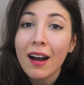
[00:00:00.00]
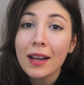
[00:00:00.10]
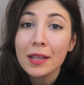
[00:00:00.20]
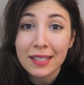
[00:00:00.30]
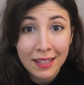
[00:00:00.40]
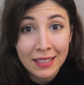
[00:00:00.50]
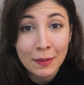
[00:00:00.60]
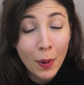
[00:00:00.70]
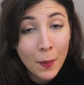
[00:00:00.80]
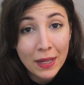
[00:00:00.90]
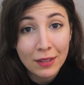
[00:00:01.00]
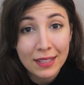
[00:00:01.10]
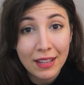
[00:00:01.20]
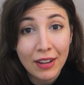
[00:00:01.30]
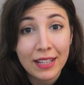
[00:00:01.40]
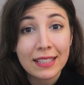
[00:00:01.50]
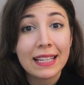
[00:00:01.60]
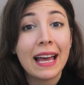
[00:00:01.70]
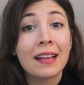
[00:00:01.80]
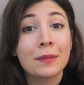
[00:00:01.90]
I studied biomedical
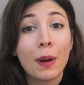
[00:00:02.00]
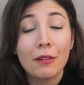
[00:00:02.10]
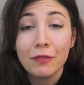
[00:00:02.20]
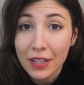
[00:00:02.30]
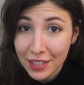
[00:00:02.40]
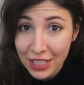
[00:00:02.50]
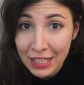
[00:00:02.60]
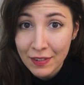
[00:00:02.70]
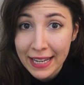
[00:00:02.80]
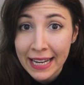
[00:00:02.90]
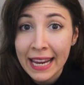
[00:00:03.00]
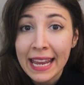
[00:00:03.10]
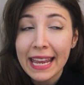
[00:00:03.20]
science as my first degree